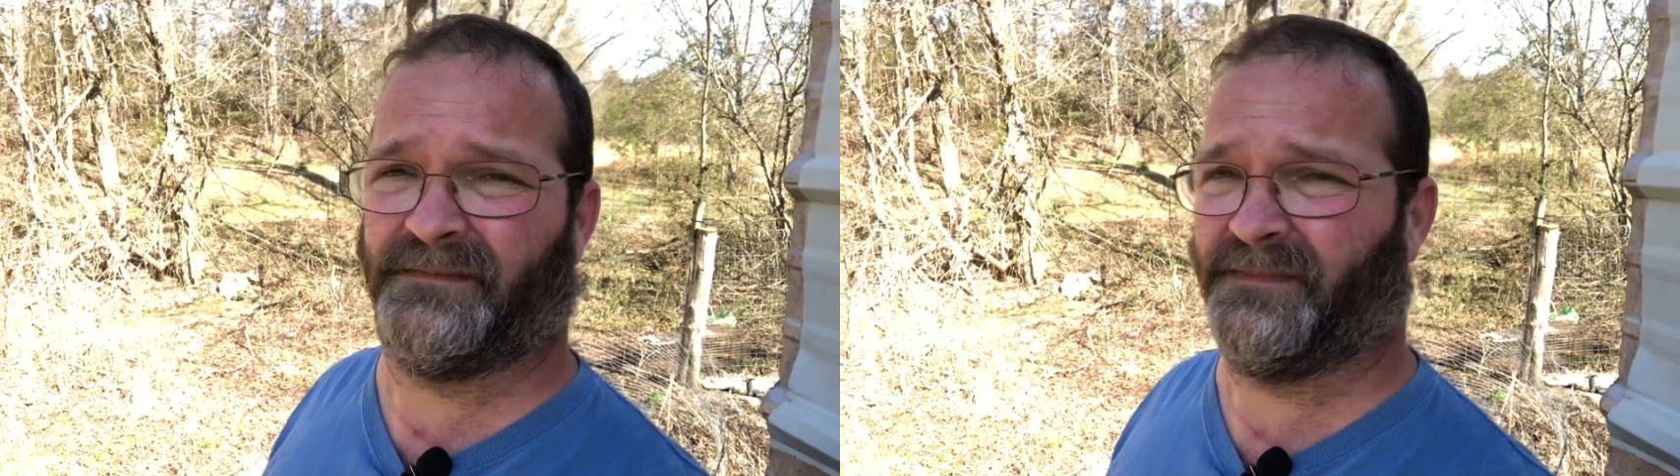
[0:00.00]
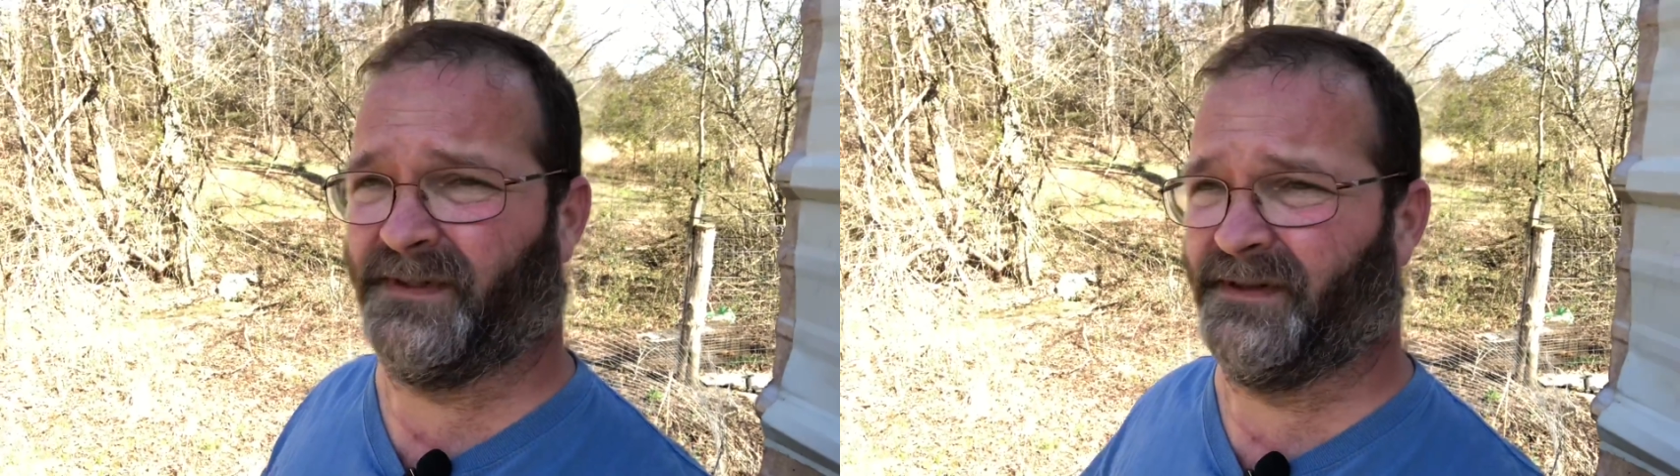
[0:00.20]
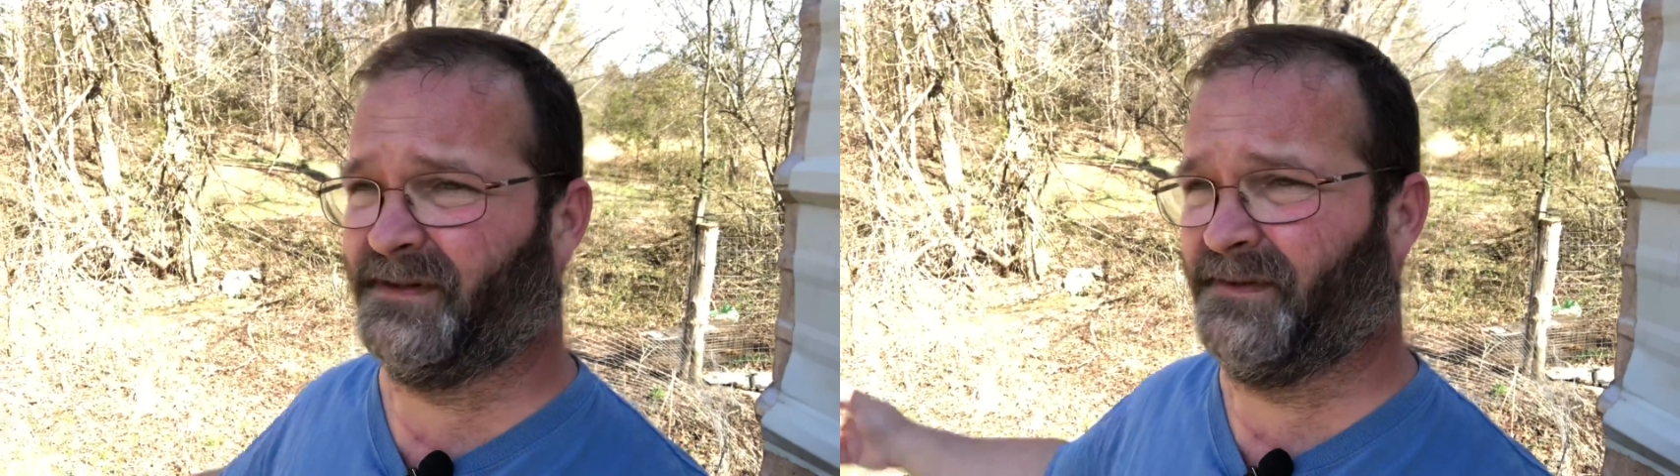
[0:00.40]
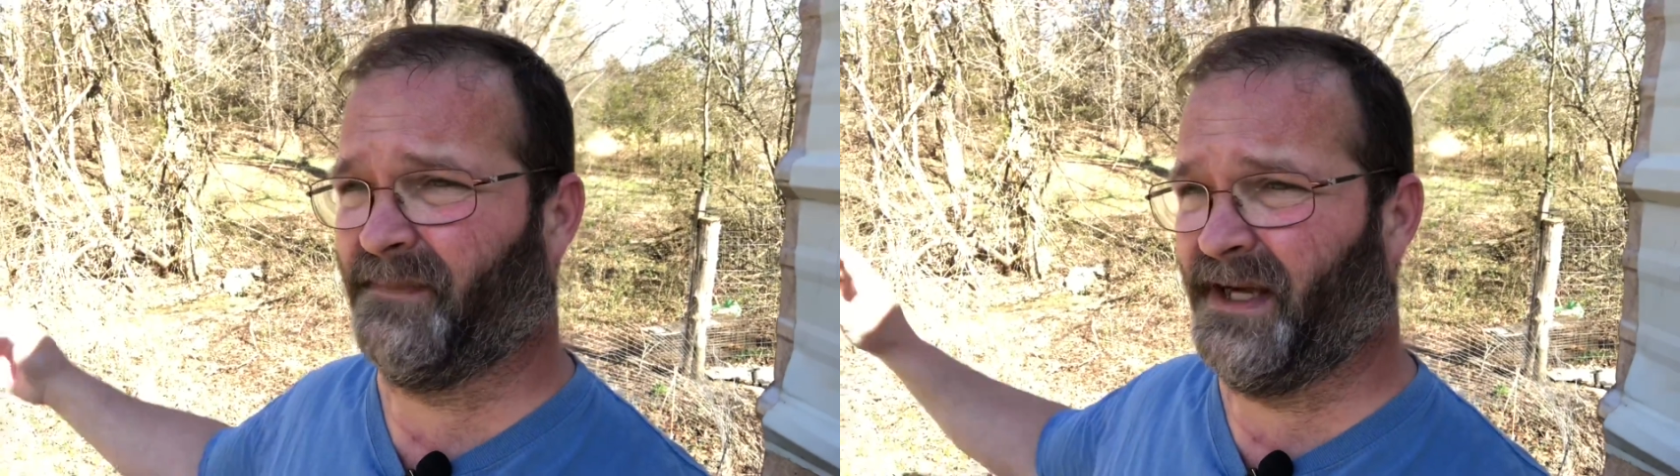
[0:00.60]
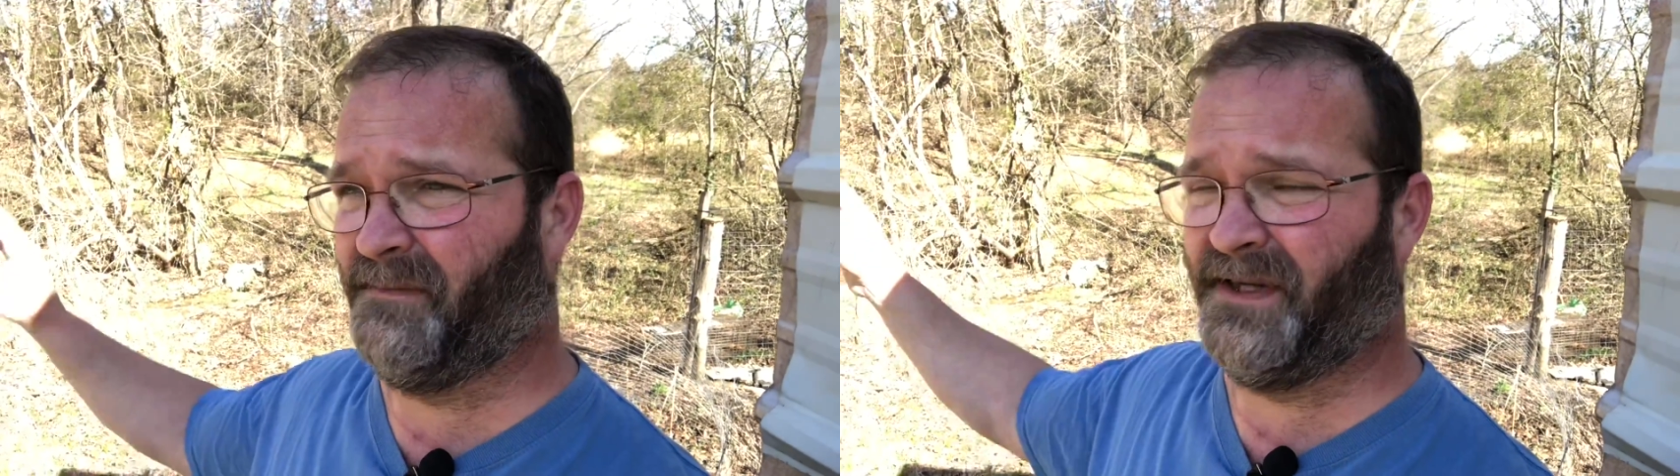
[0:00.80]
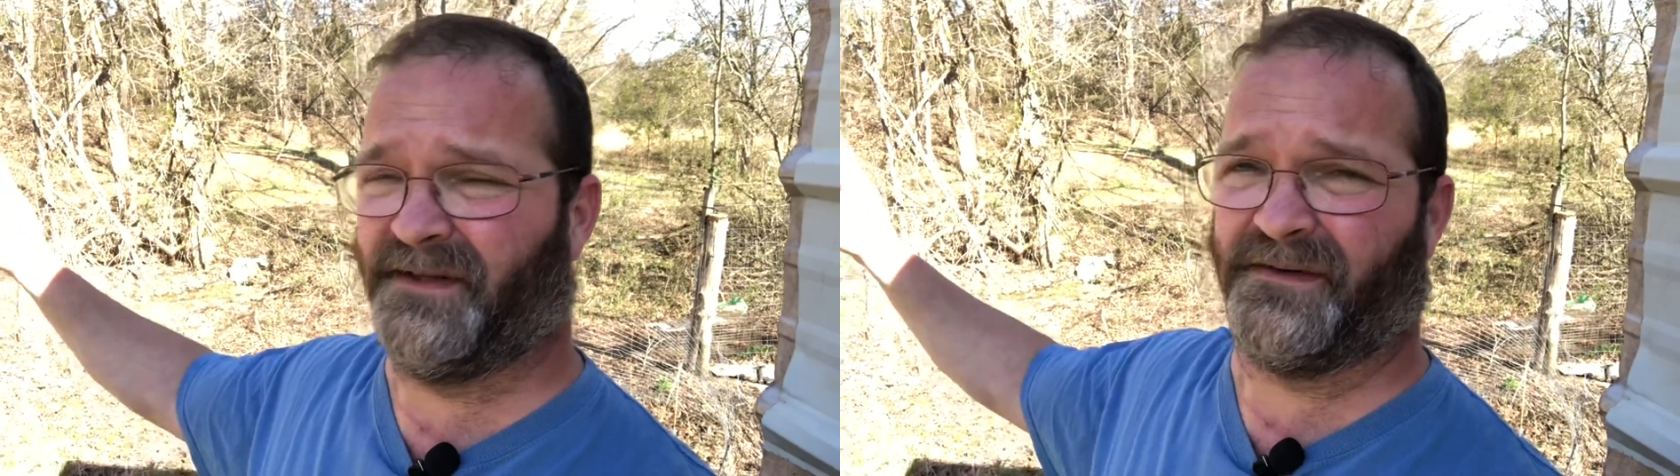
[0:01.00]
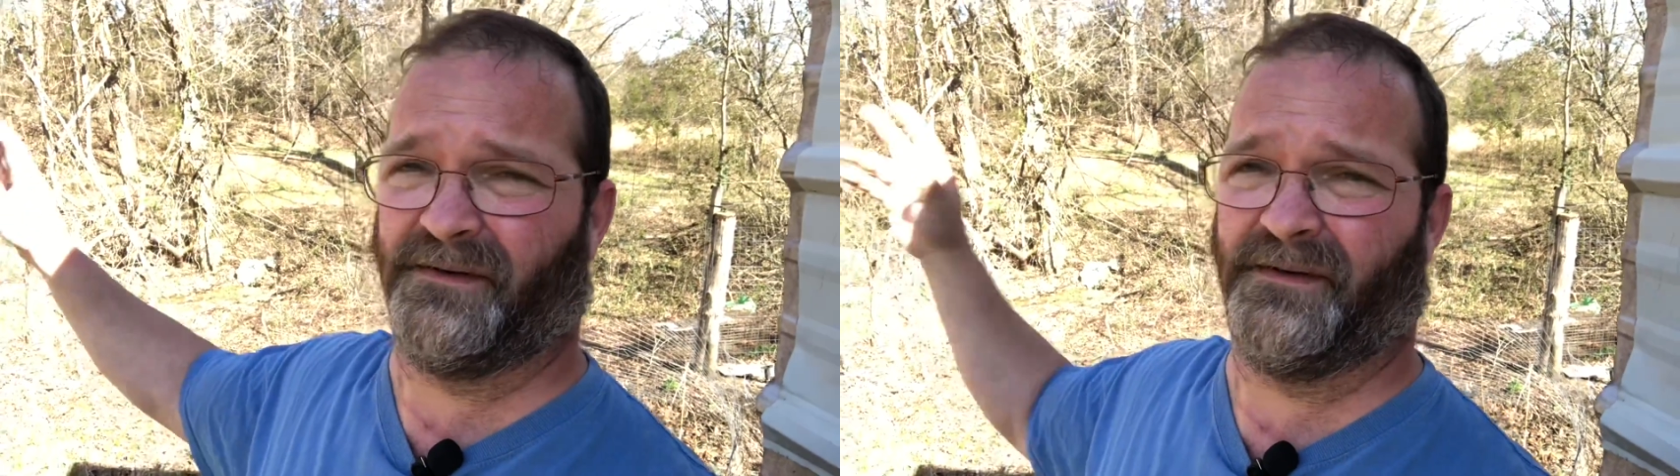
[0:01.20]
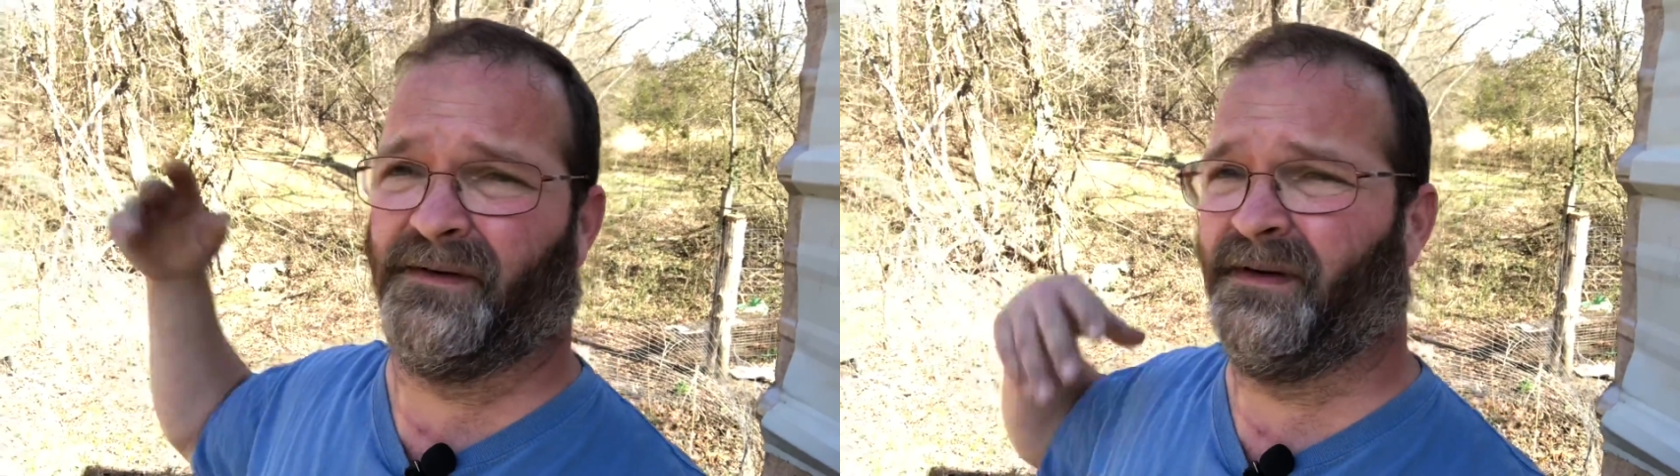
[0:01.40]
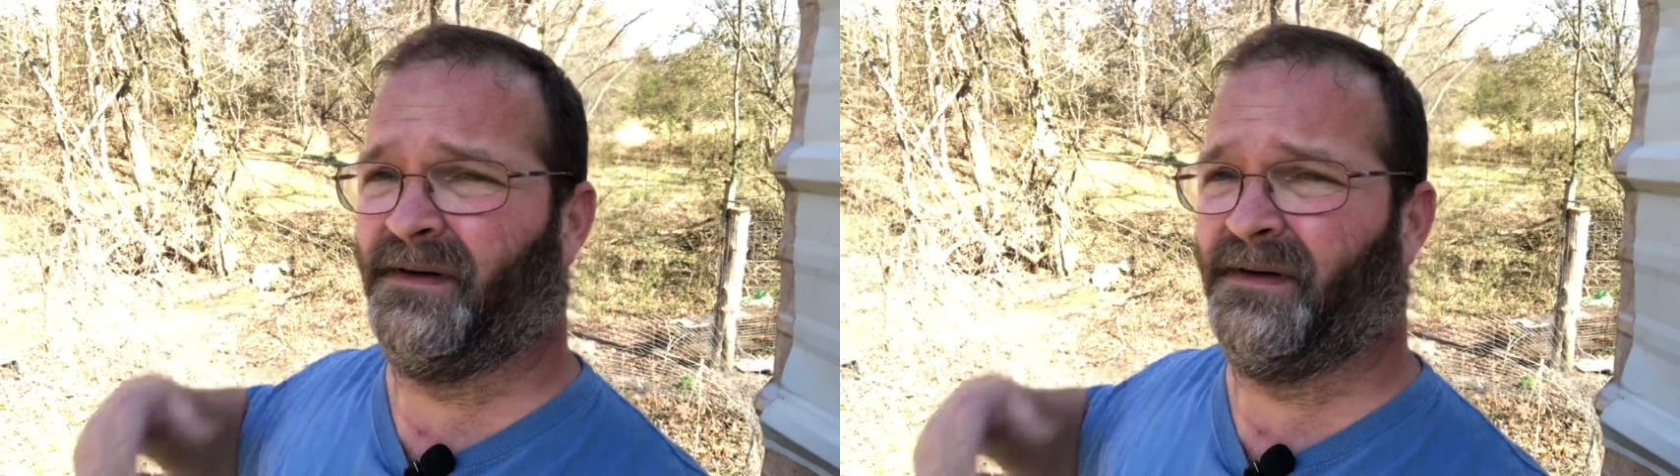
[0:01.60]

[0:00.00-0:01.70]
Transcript: The, the babies are,